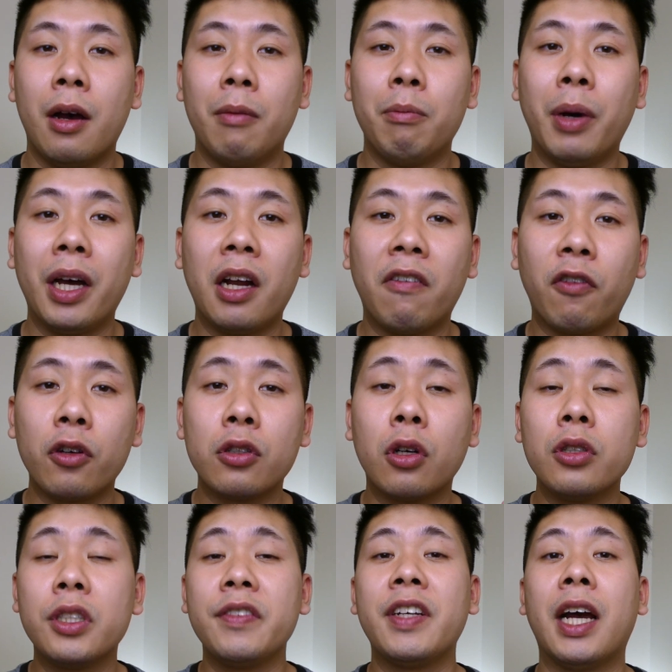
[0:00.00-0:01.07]
But for
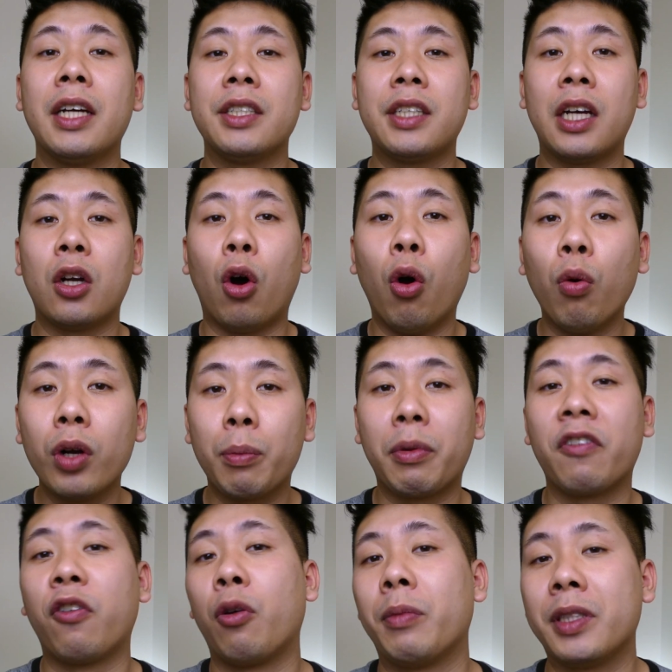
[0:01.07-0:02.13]
those of you guys that own a
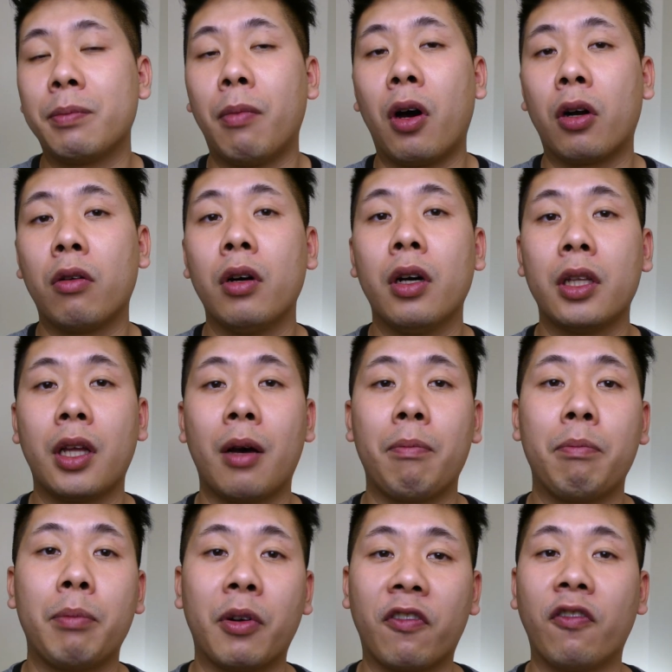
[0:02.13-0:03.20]
performance model, the
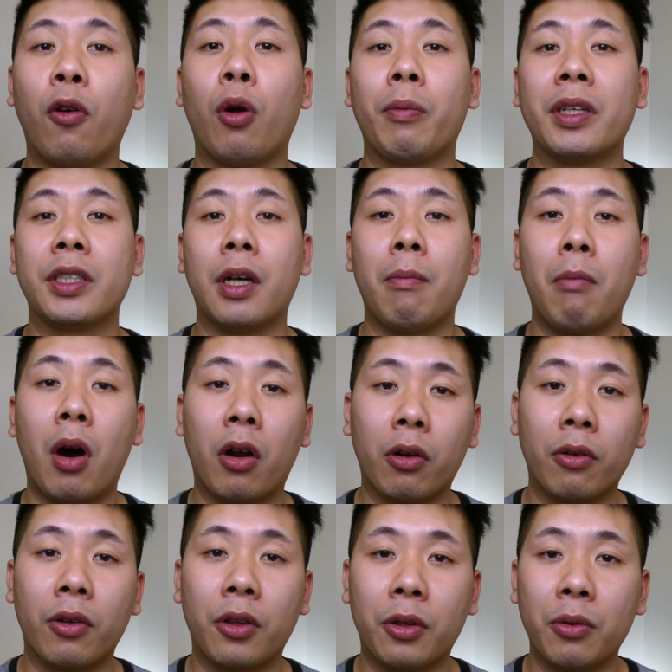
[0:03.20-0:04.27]
performance
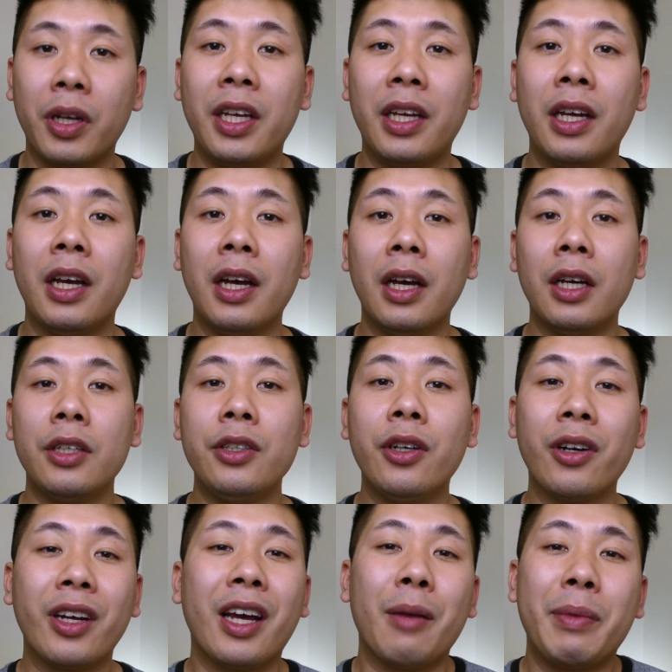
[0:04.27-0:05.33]
model 3,
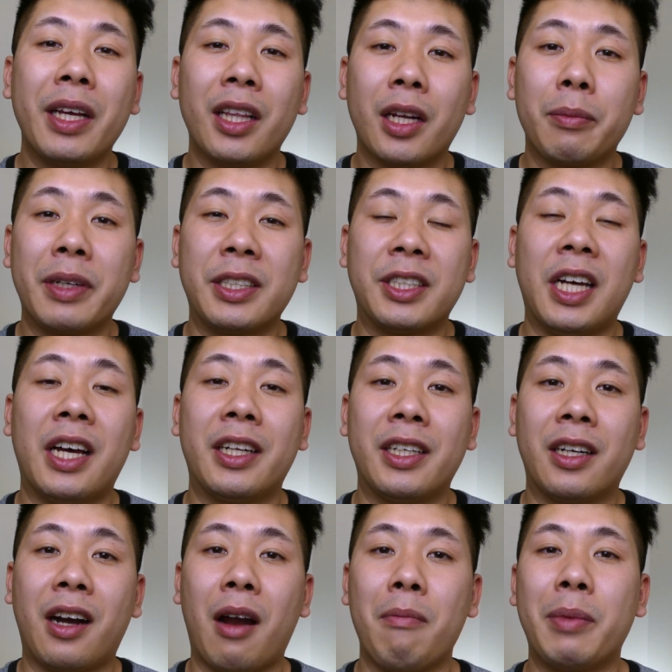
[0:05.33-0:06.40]
you're gonna be a little bit sad
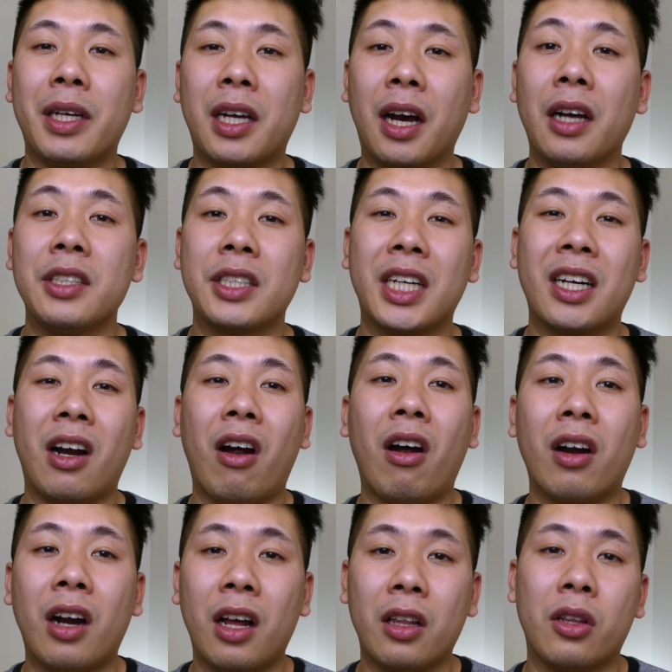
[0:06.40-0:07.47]
here because there
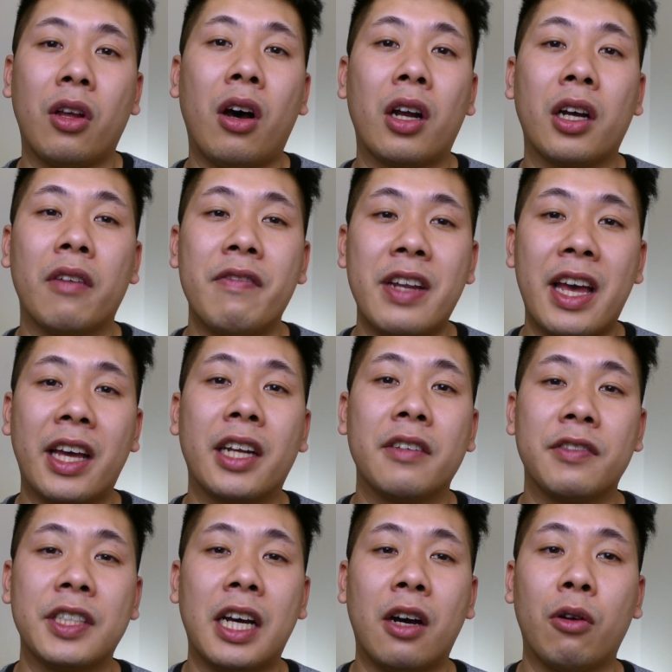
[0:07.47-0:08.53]
are a lot of
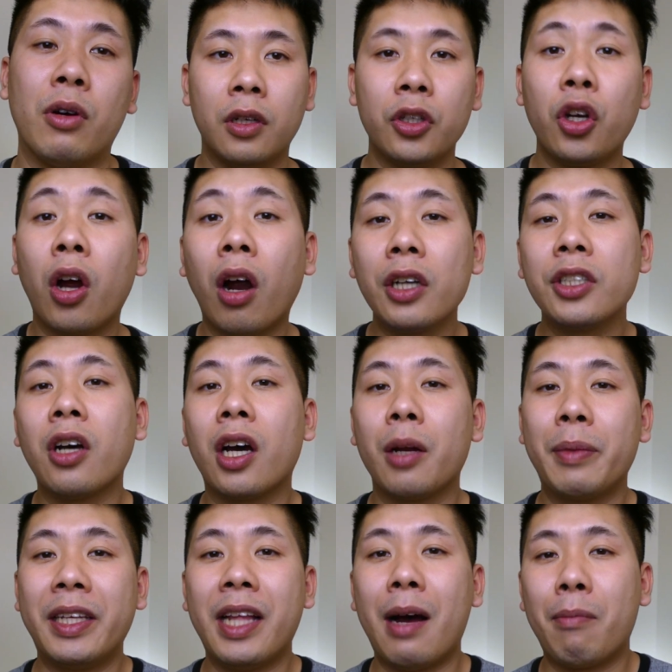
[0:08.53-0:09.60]
negatives. Now, your car's not gonna
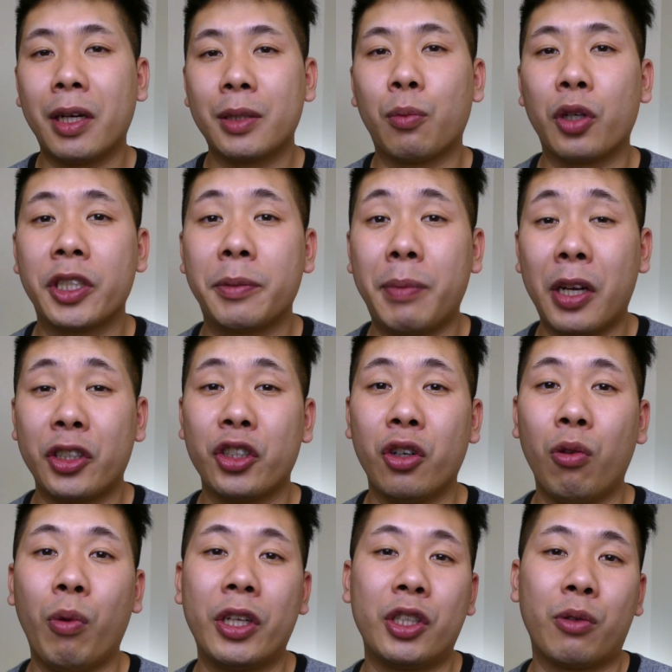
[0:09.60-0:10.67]
be that much more
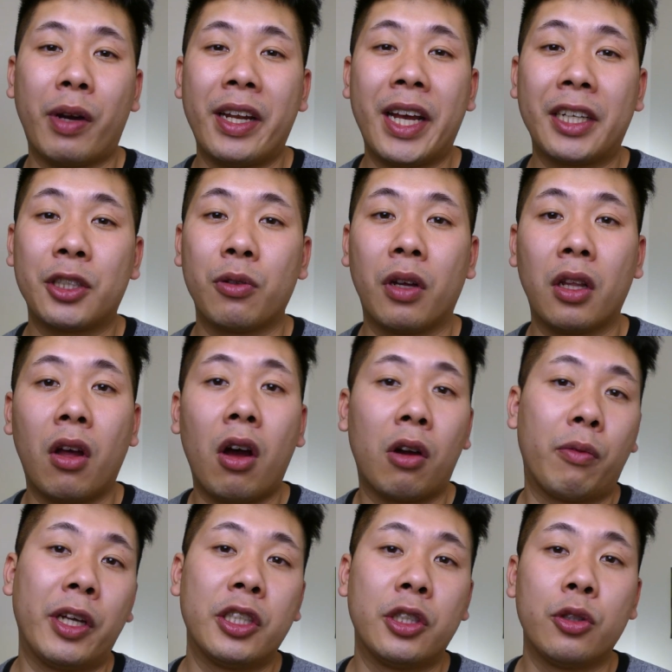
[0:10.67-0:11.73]
special when you're right next to a
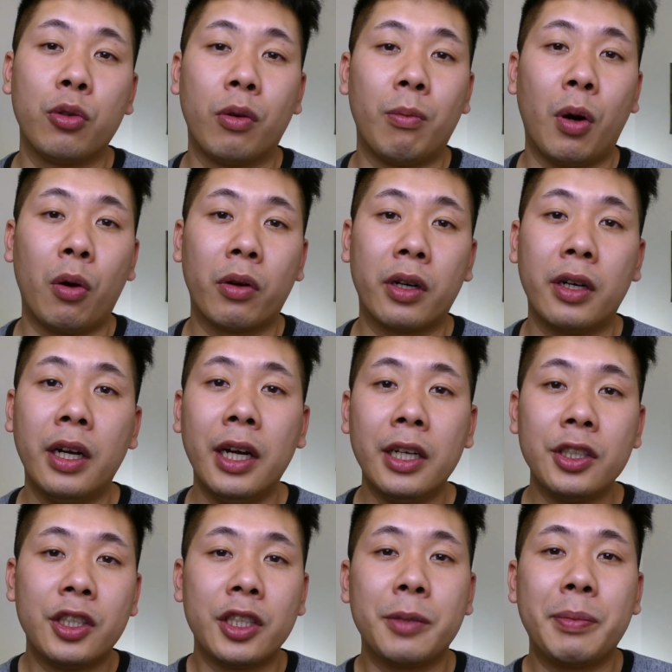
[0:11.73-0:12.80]
long range inch dual motor
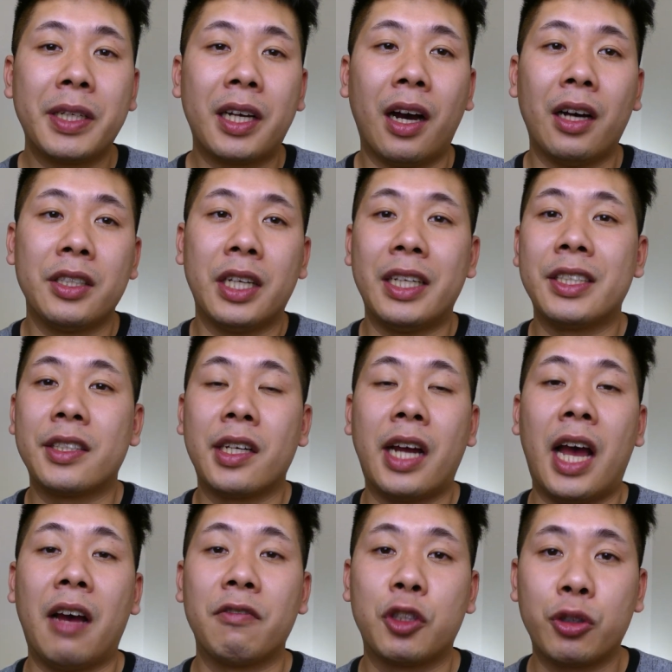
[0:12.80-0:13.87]
just because it's going to
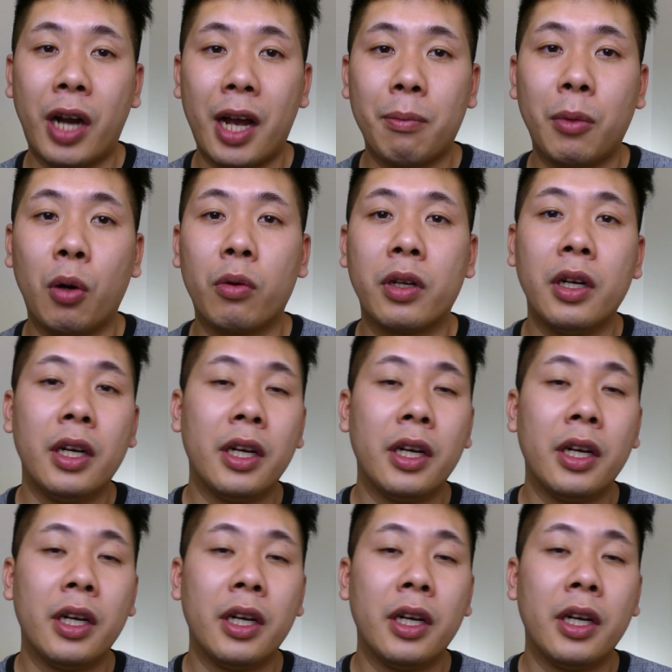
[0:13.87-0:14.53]
have track mode,